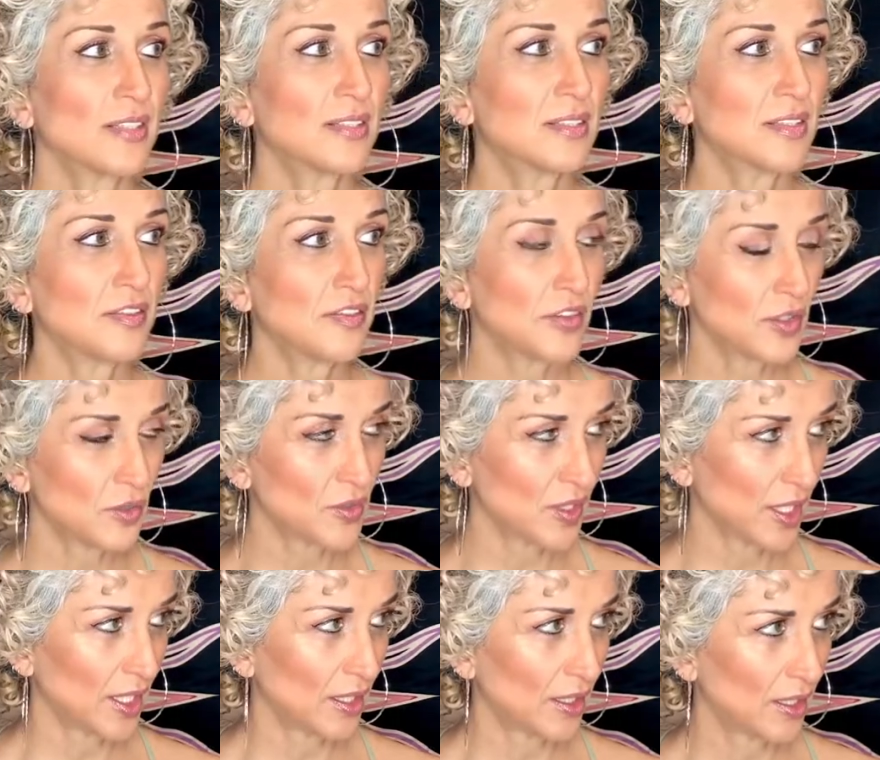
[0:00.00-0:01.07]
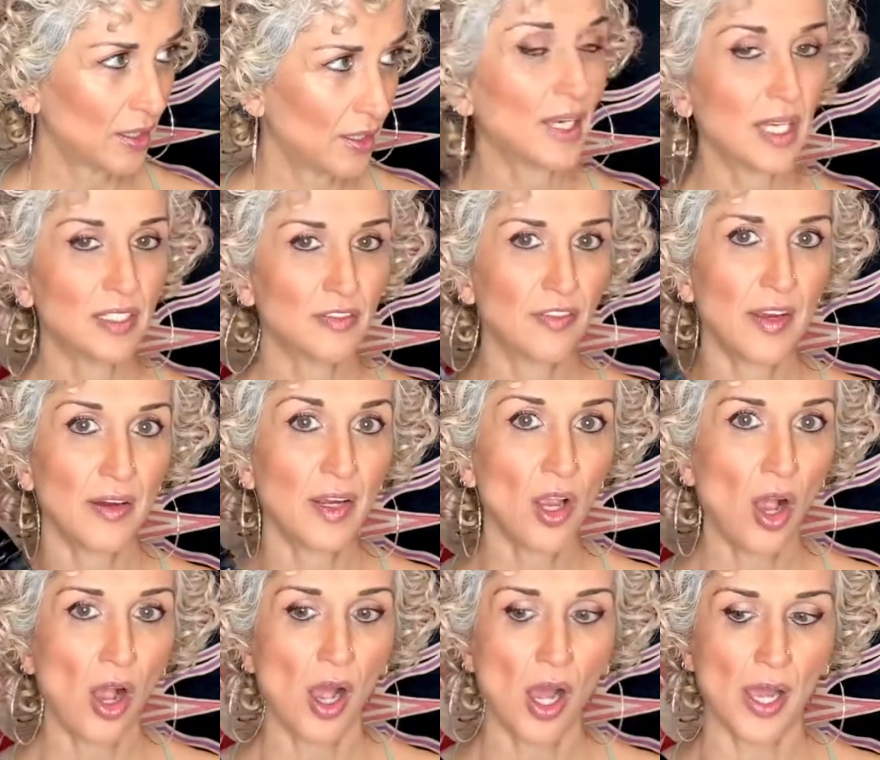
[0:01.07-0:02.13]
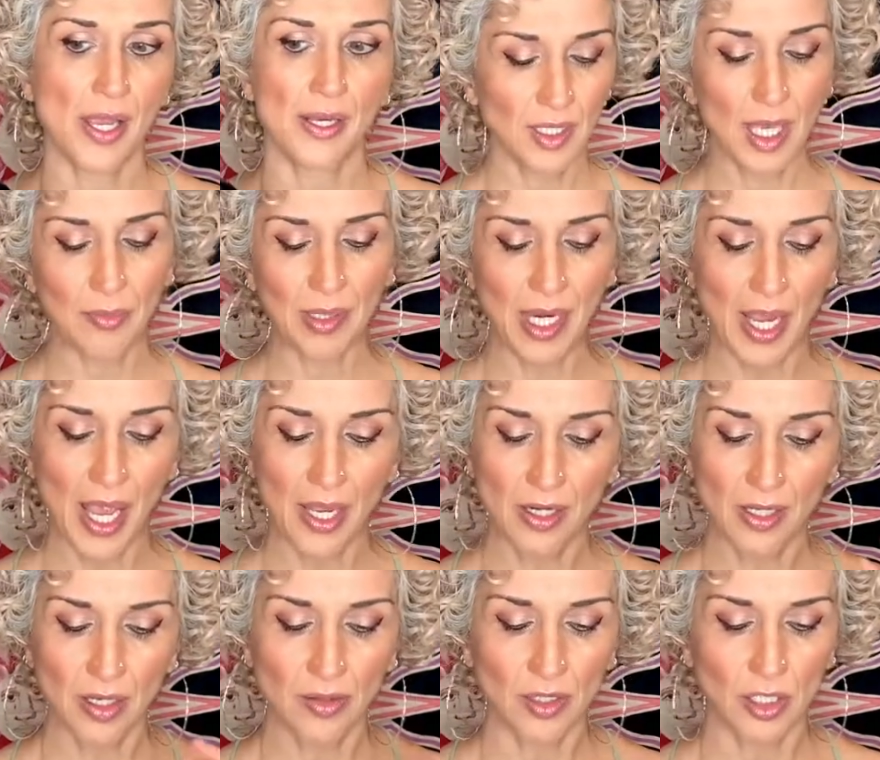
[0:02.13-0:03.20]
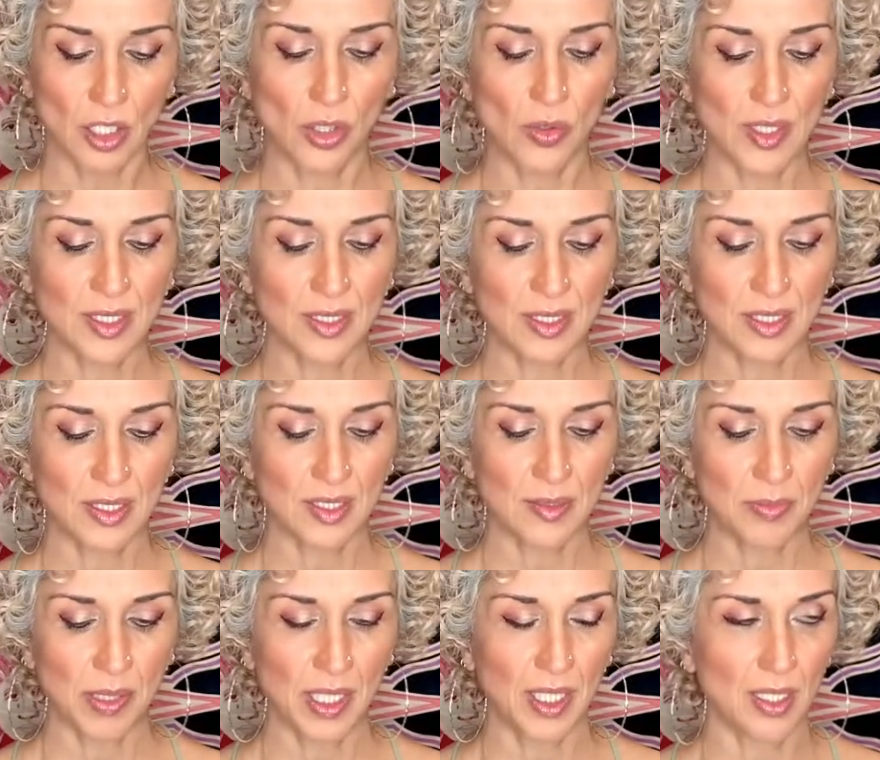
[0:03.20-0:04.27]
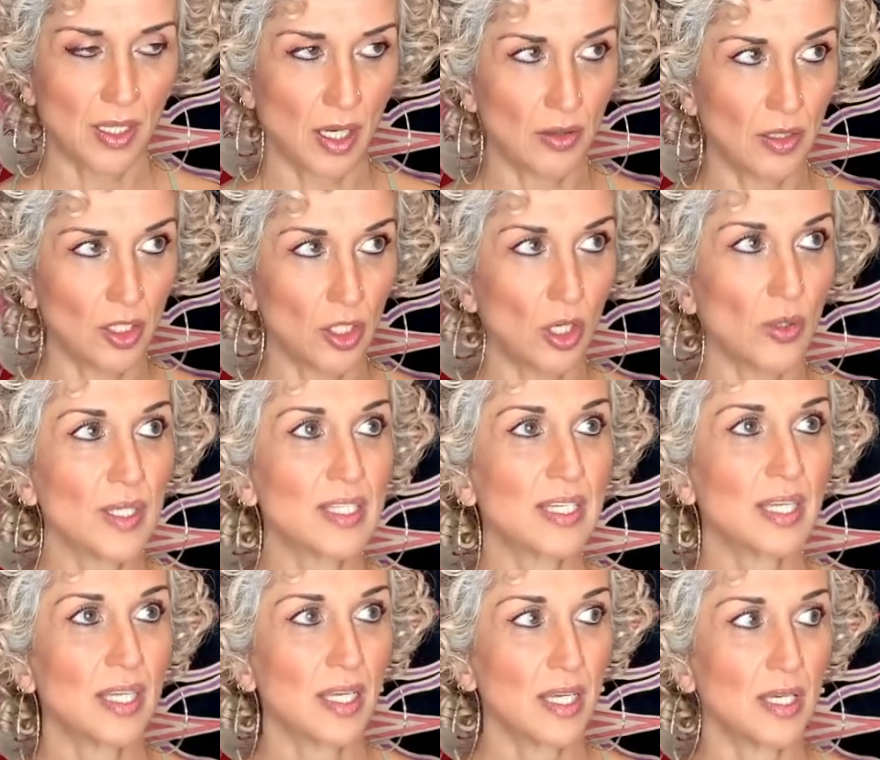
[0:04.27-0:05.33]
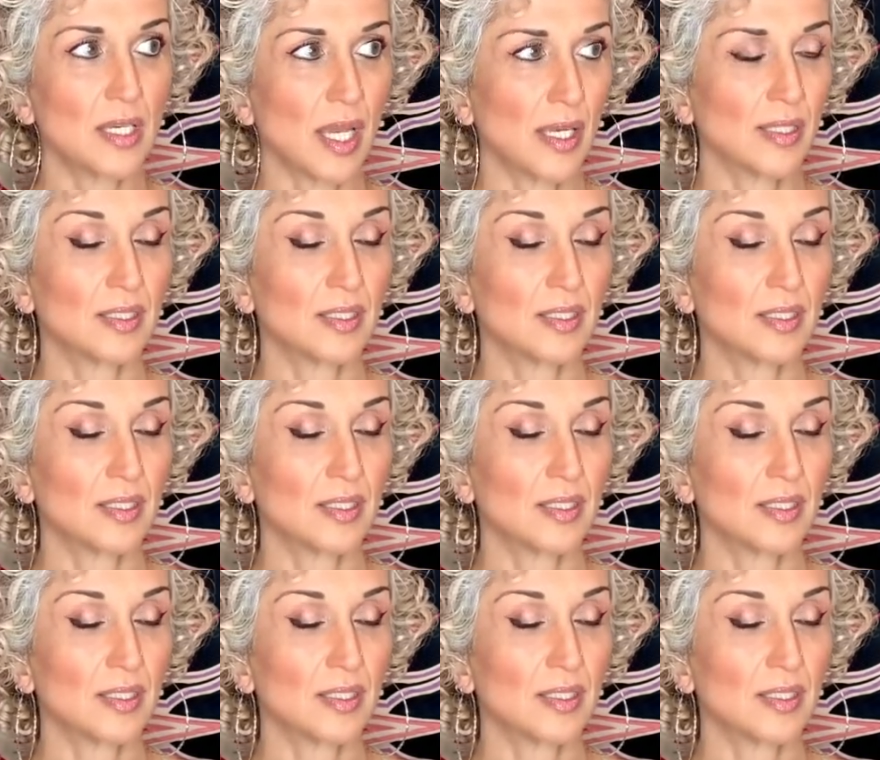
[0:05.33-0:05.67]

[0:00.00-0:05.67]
diffusing, it's very hot. I mean, I had it on the lowest speed, on the lowest heat, and it's